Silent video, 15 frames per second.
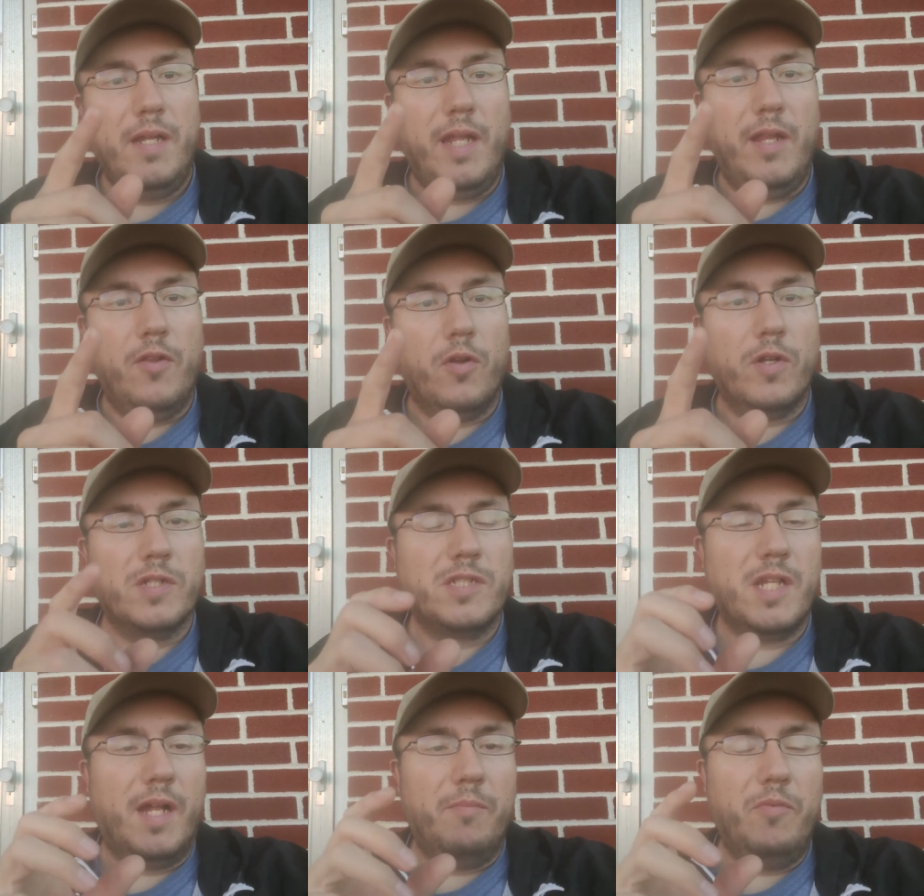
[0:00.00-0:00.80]

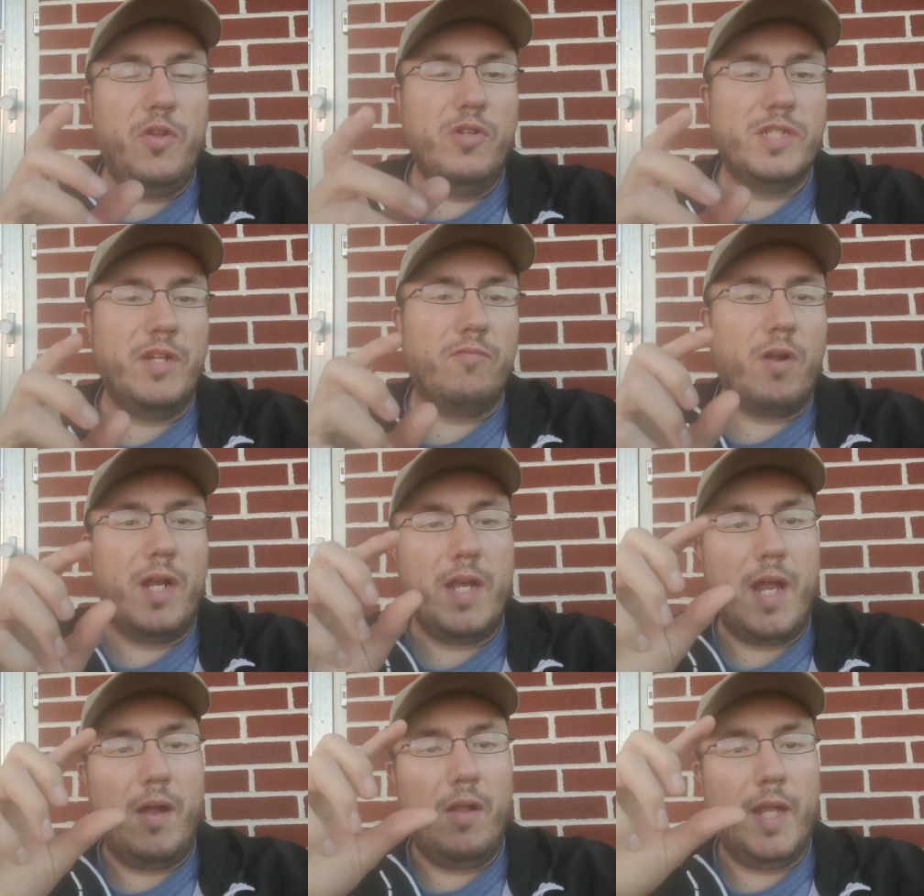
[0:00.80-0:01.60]
Either I'm using
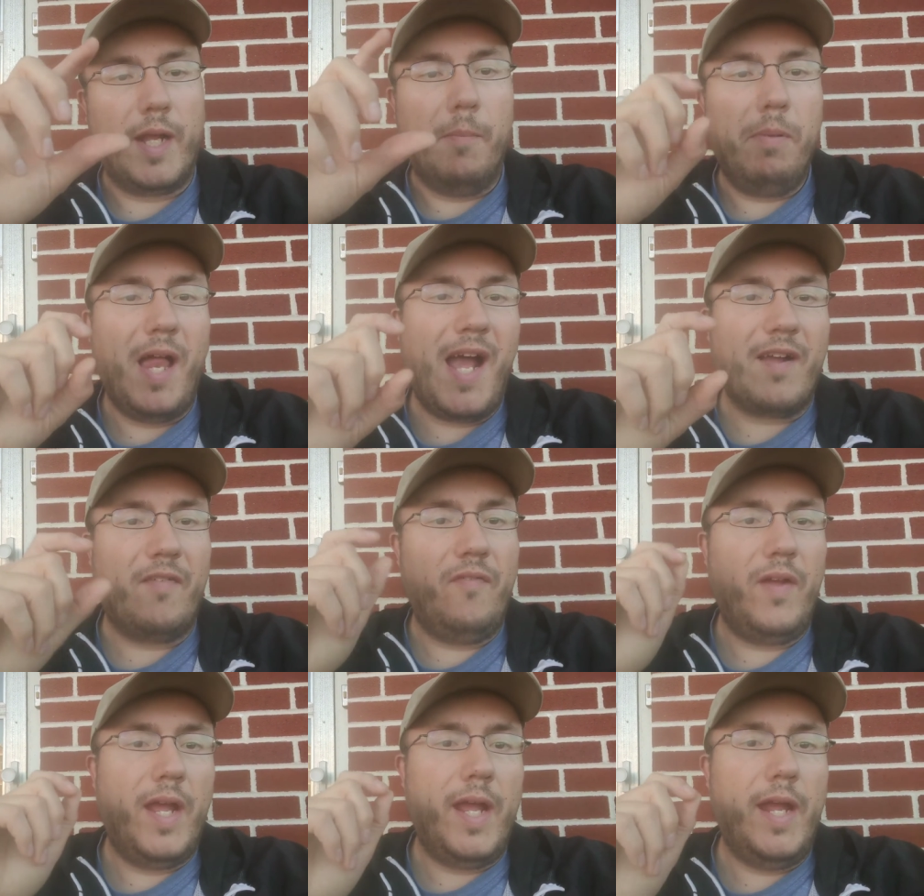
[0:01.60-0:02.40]
right now like a black
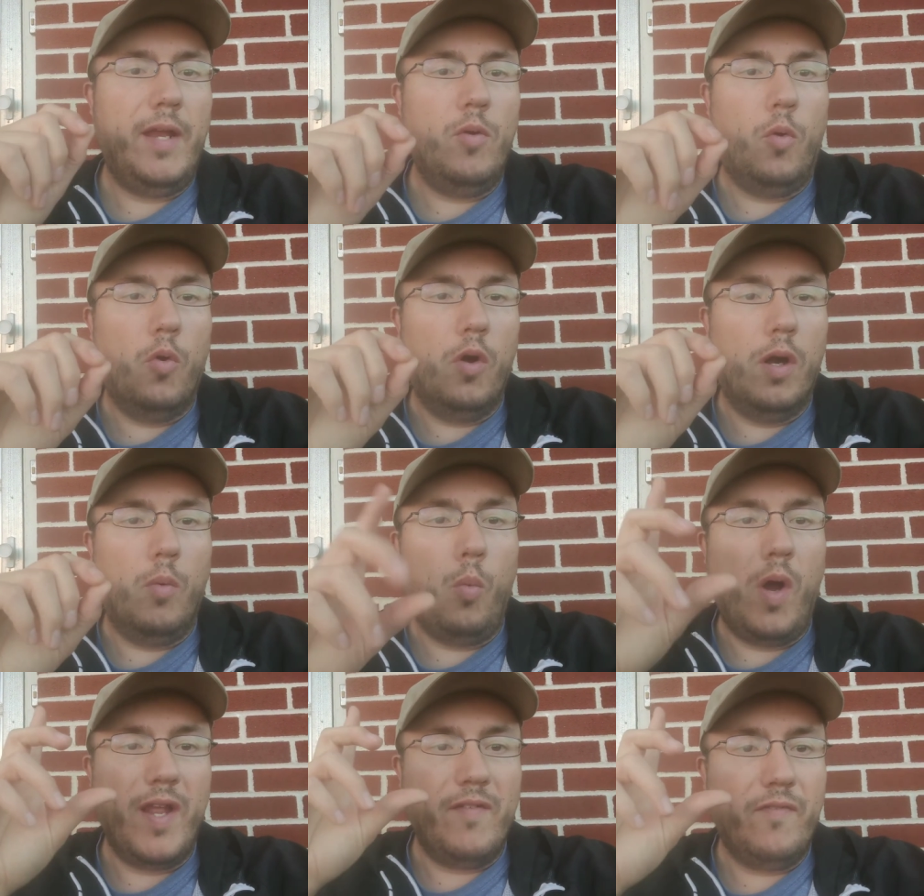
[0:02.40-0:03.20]
fade or a
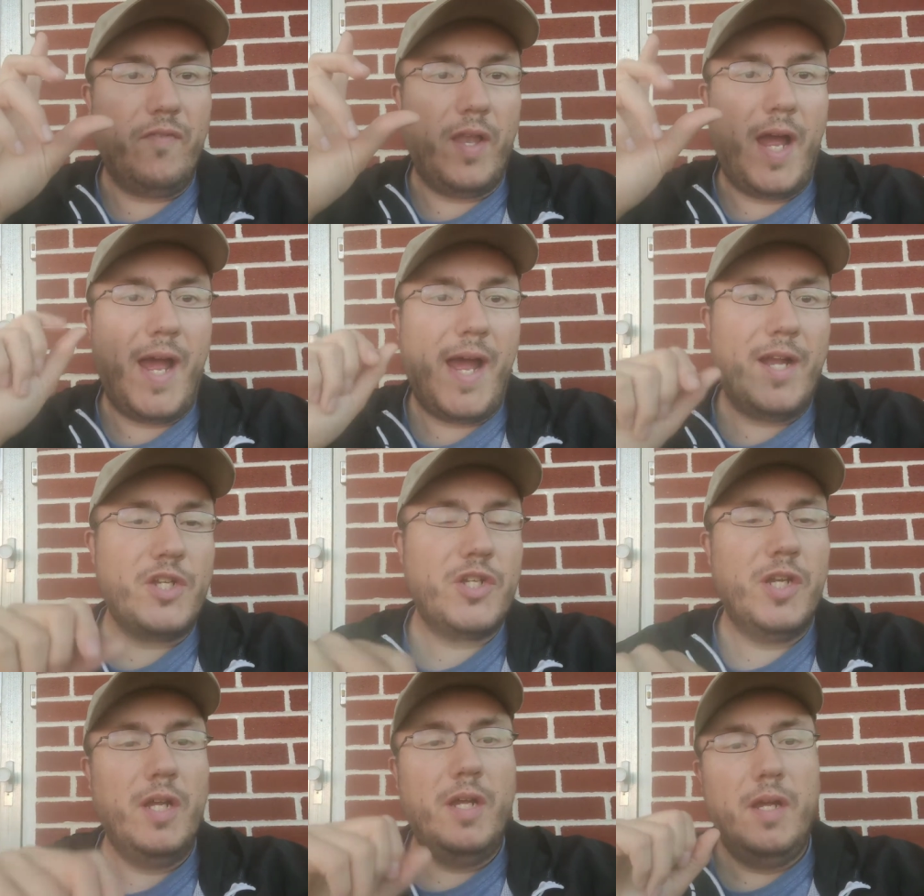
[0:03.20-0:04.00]
white
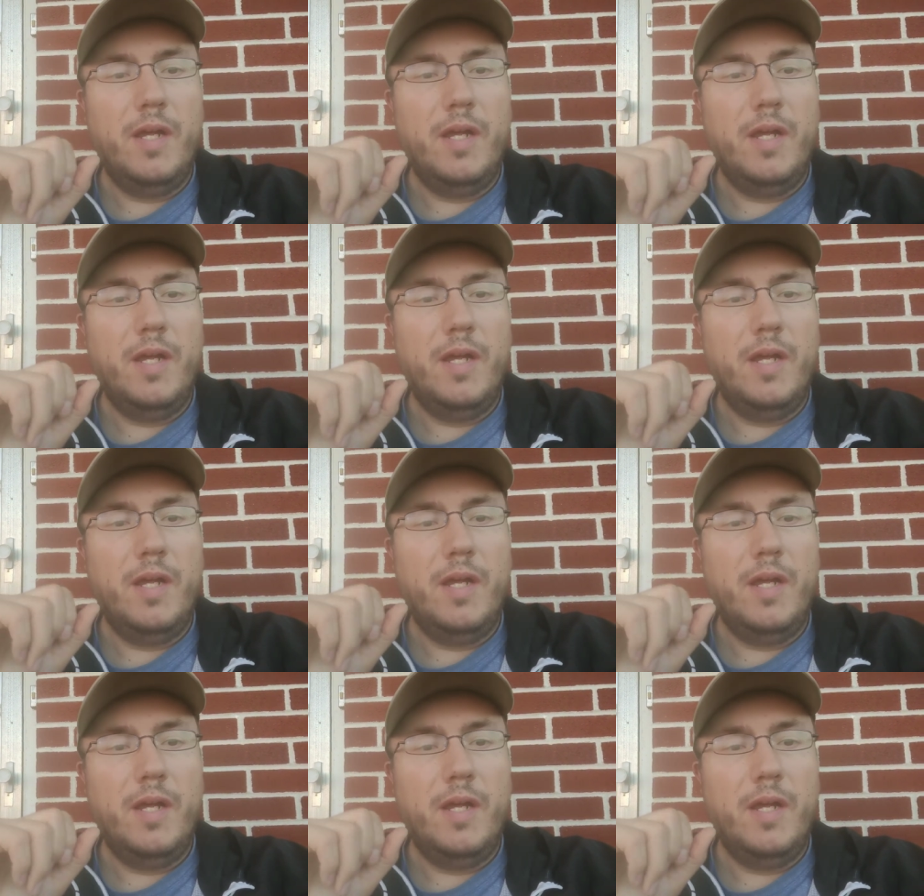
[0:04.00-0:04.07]
flash.